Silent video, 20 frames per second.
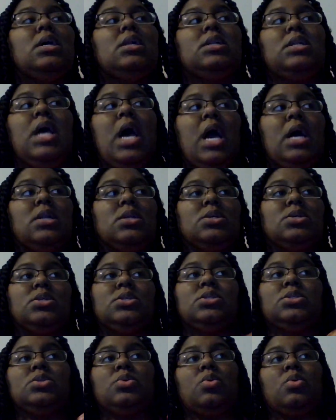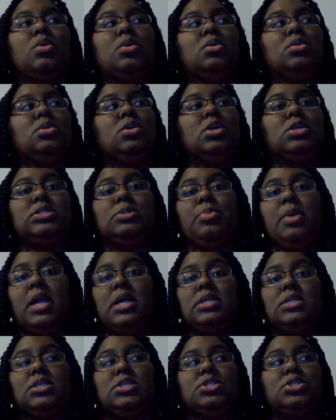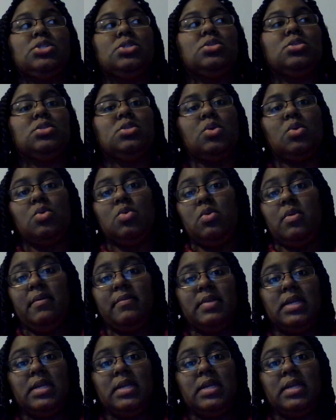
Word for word: doctors or nurse practitioners or whoever